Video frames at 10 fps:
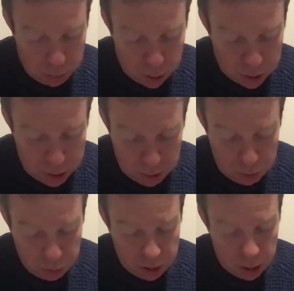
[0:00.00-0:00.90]
Pergamum,
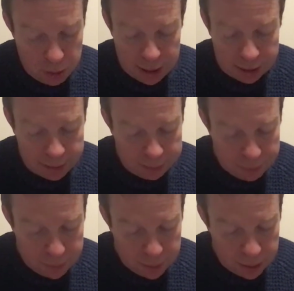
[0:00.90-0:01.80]
if we go back,
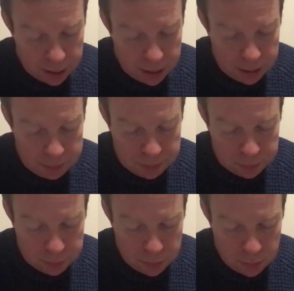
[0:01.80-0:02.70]
um,
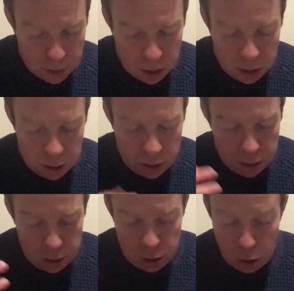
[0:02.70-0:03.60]

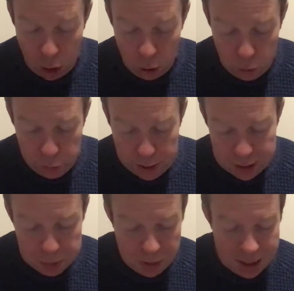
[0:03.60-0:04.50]
you hold
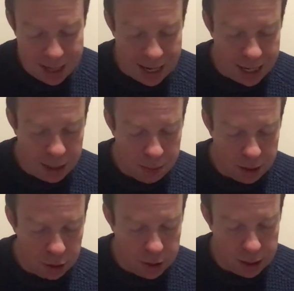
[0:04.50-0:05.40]
fast my name
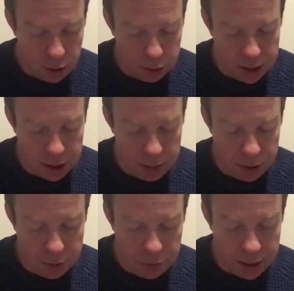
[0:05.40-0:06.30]
and you did not deny
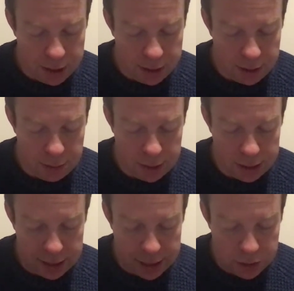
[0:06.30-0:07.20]
my faith, even in
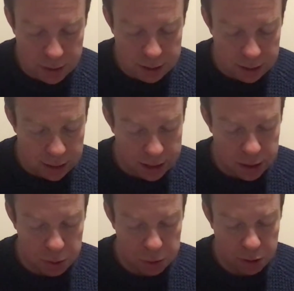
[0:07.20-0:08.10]
the days of
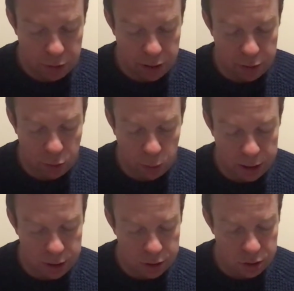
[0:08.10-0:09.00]
Antipas, my faithful
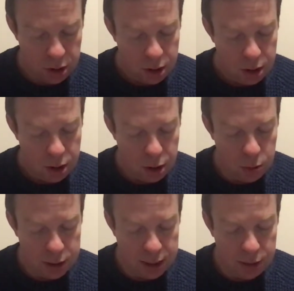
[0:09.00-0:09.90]
witness, who
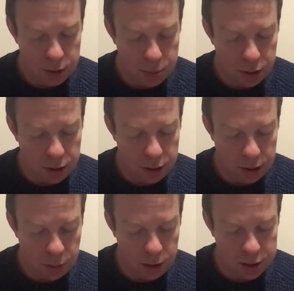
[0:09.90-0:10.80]
was killed among
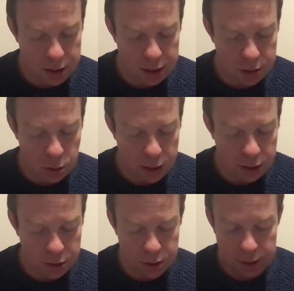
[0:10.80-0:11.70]
you, where Satan
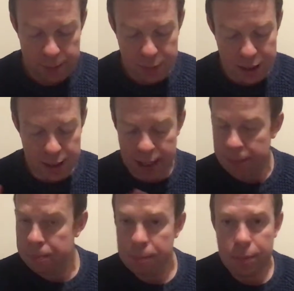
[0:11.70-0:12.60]
dwells. Again,